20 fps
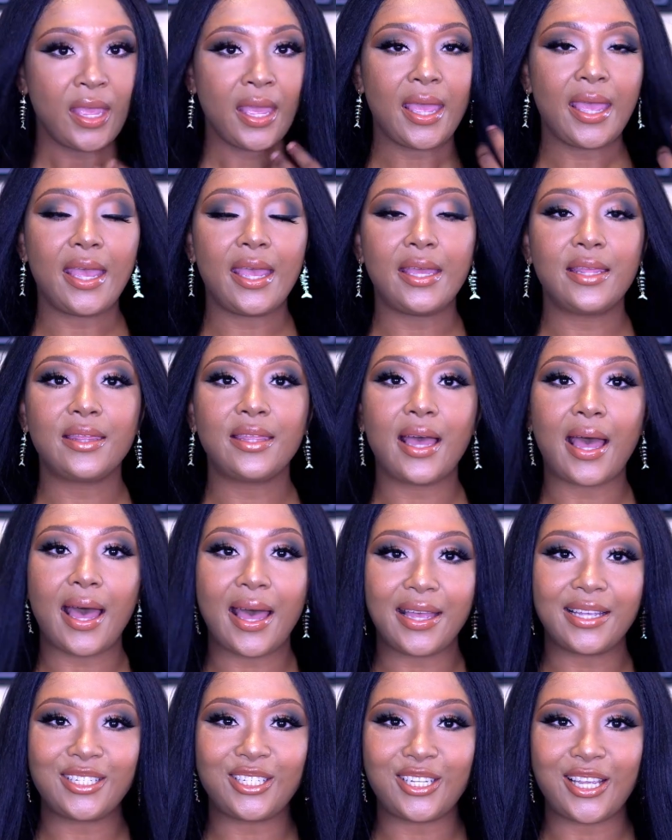And the
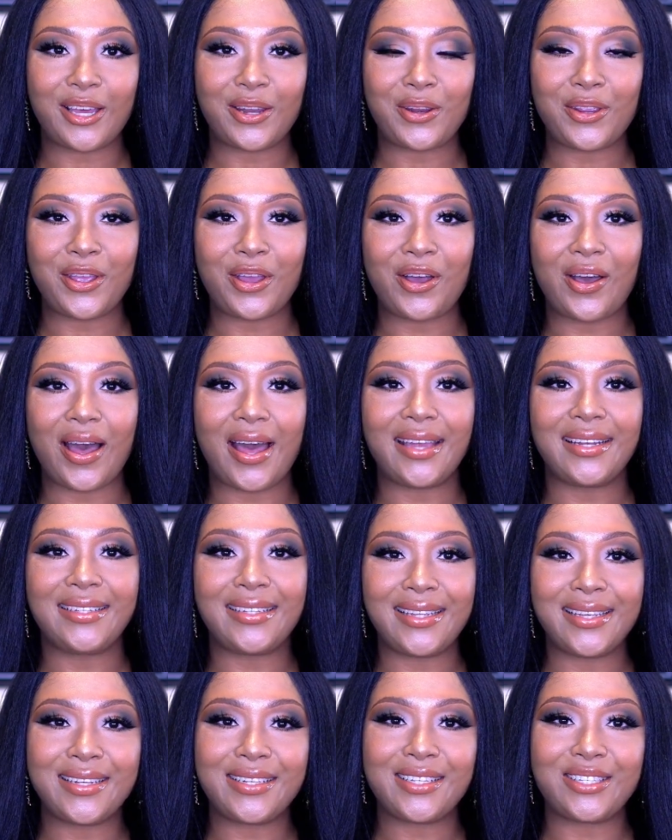eyeshadow, y'all, I
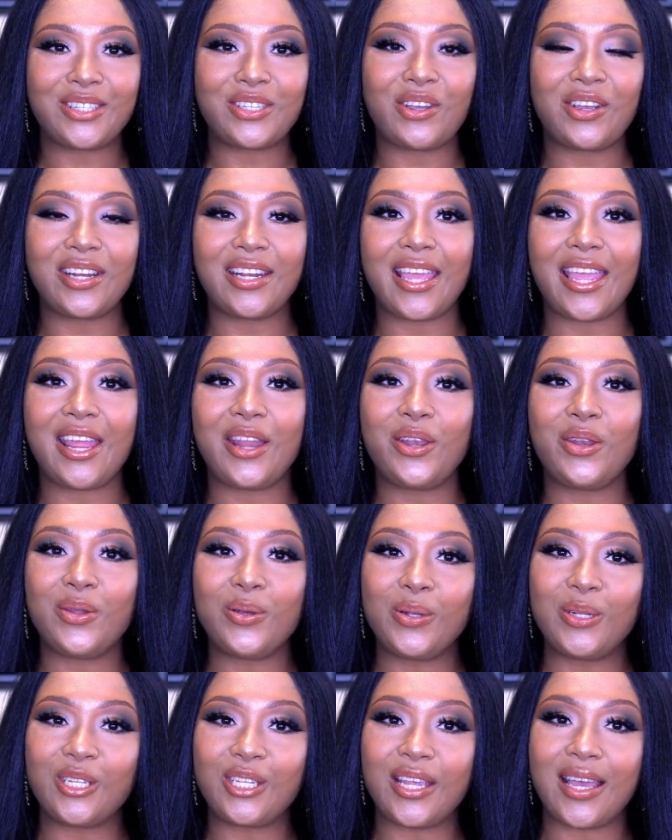did start a
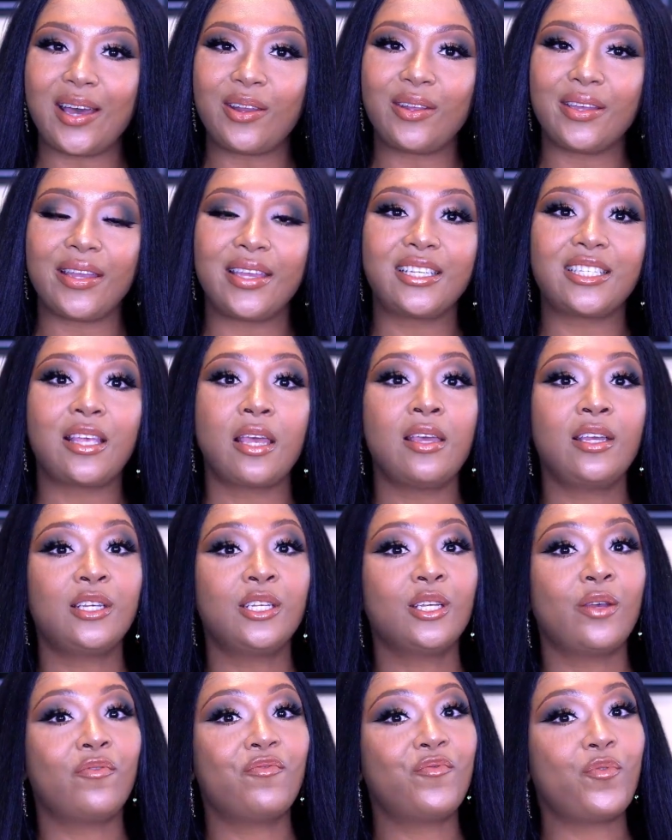new channel. It's
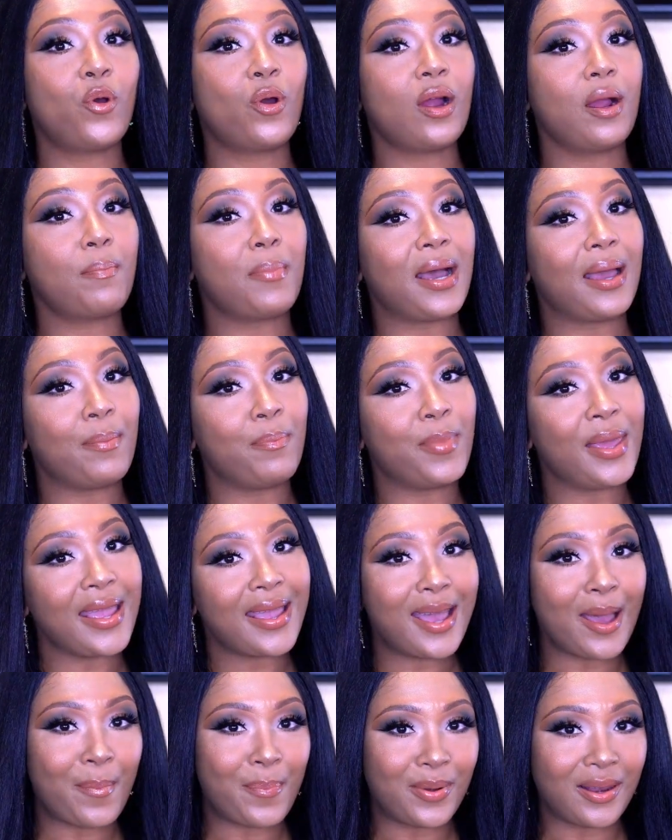for my
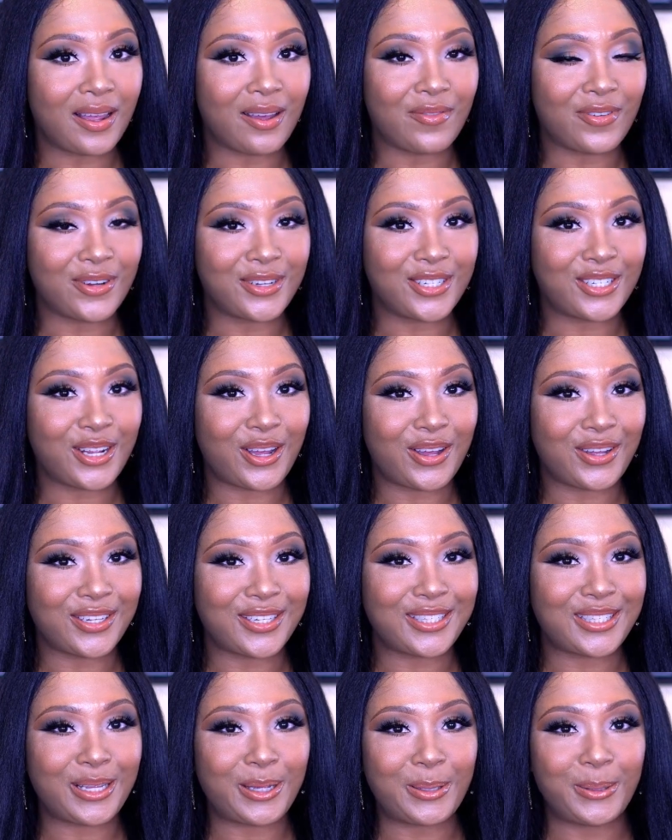makeup lovers,
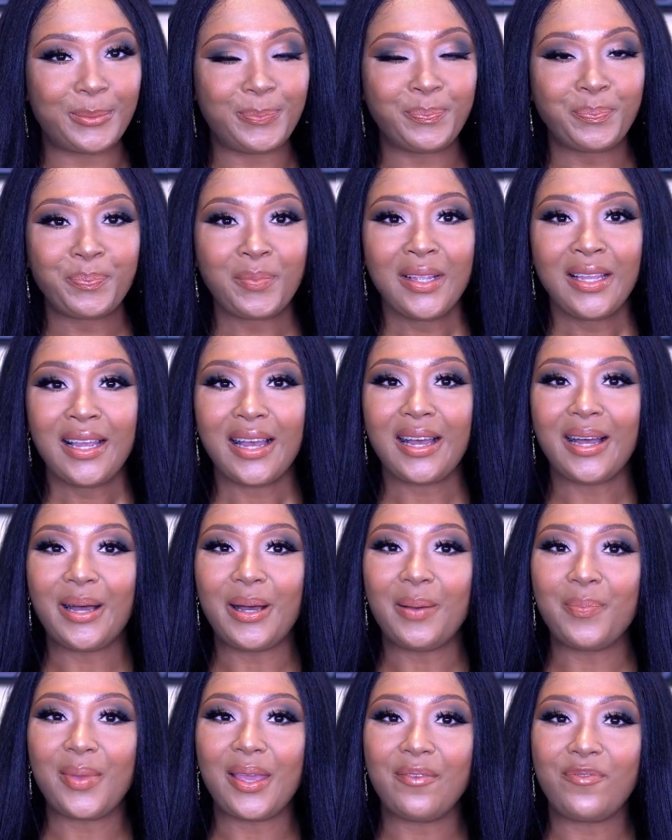y'all. So
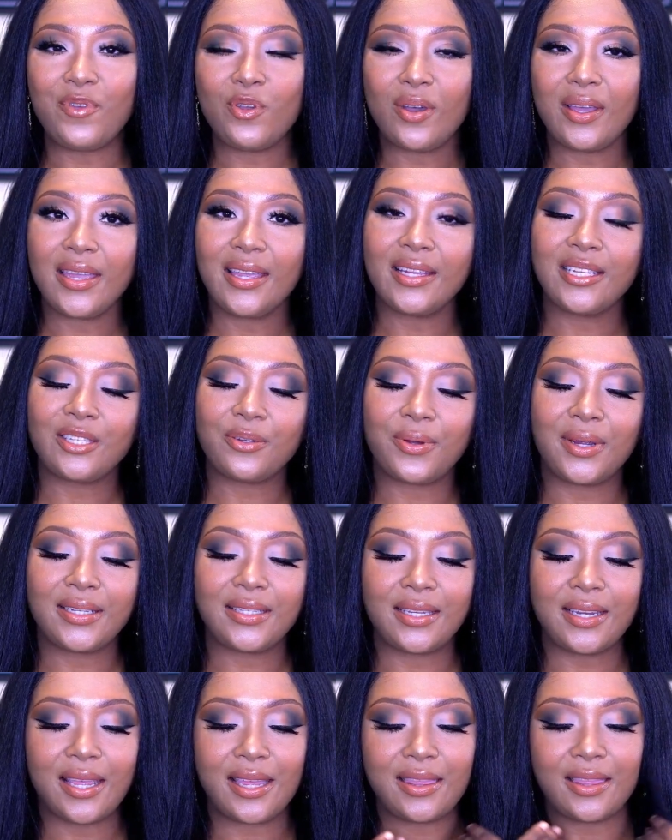um, if you're
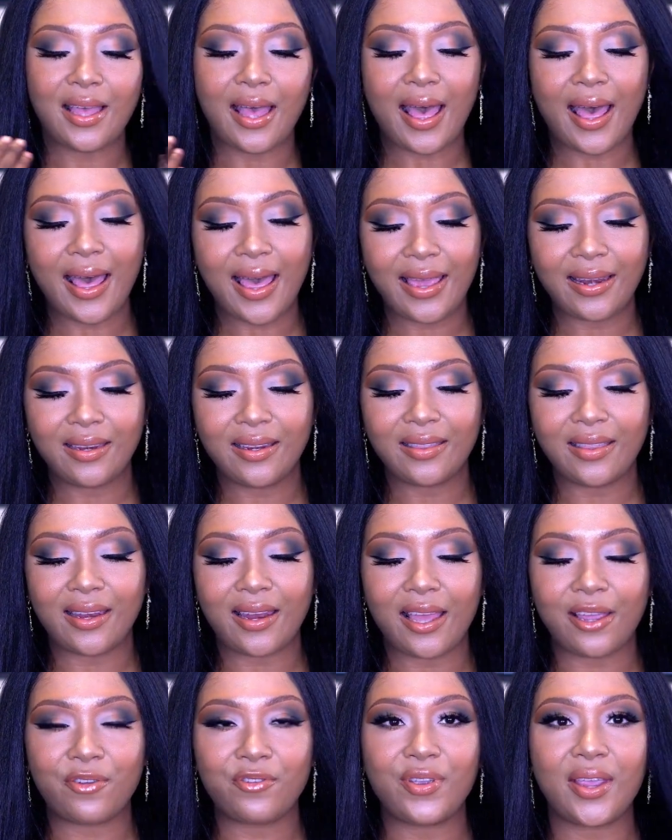interested in the eye look that
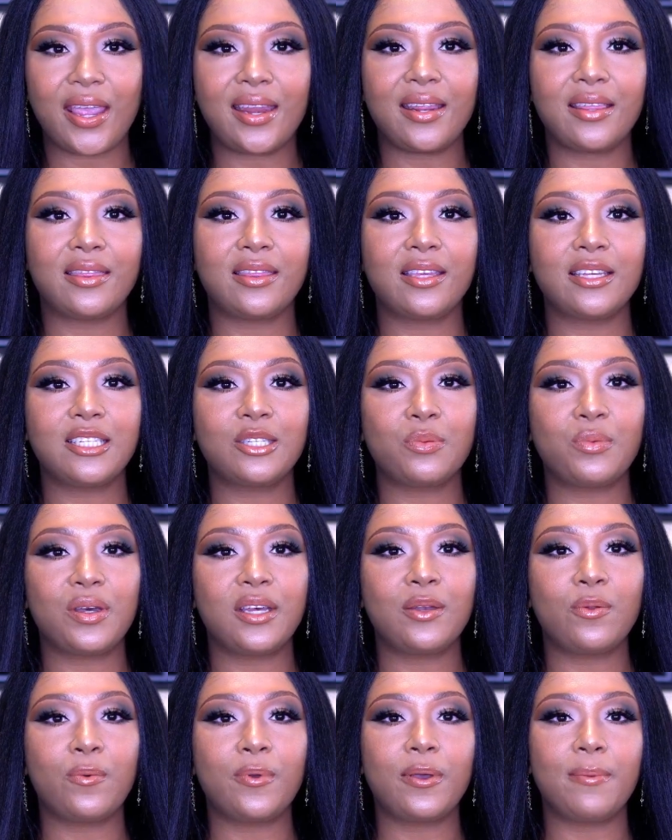I created, this
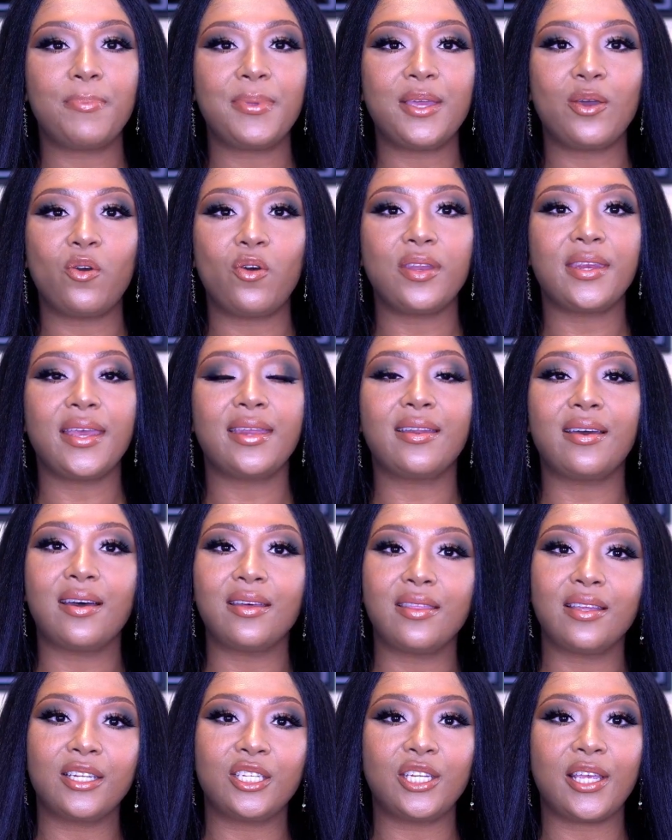one will be on that
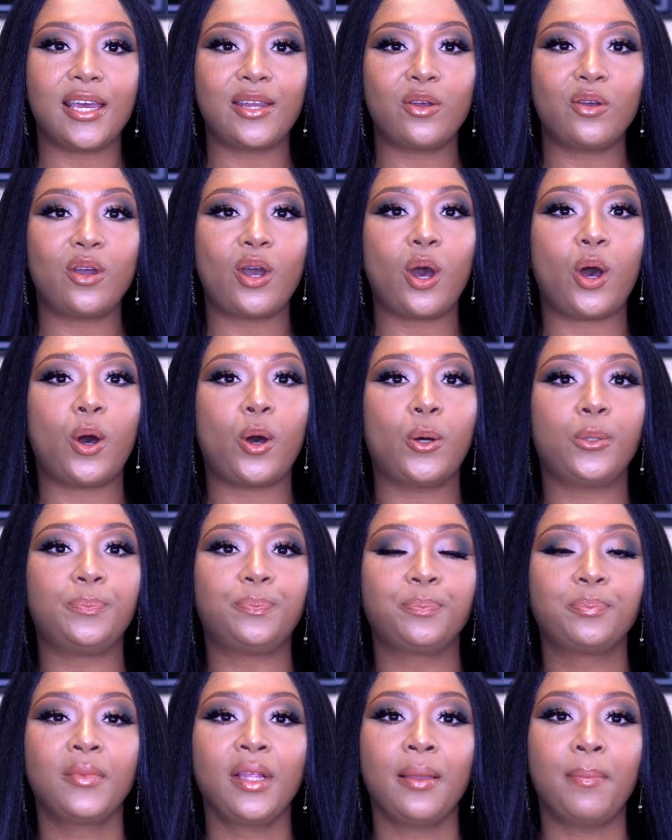other channel
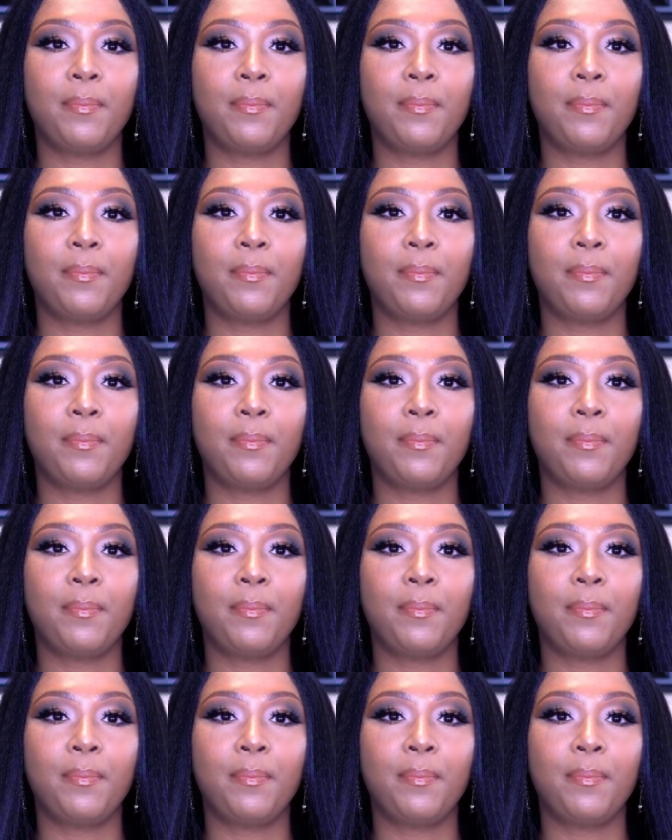called